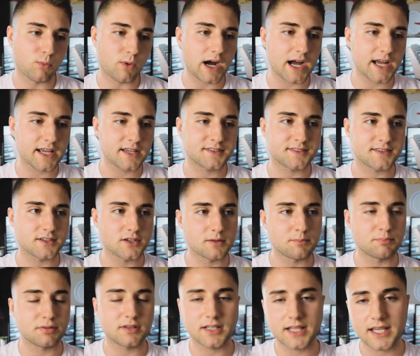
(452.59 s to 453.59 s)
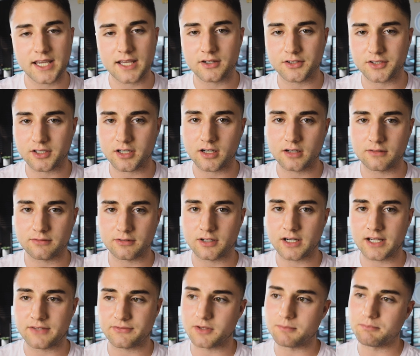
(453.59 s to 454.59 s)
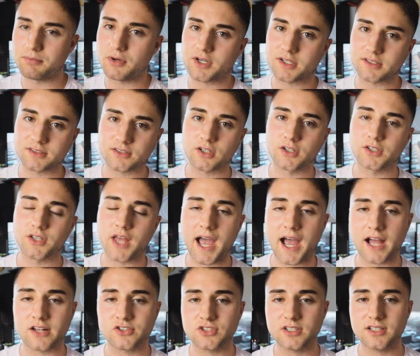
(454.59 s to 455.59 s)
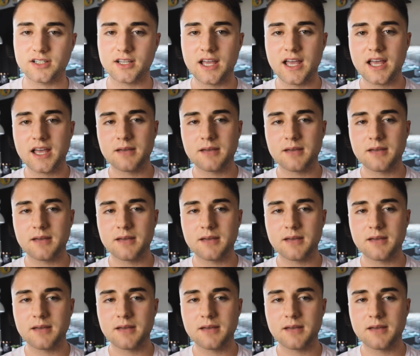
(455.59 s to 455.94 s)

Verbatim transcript: why is there a plane on the cover if the book is called Hatchet?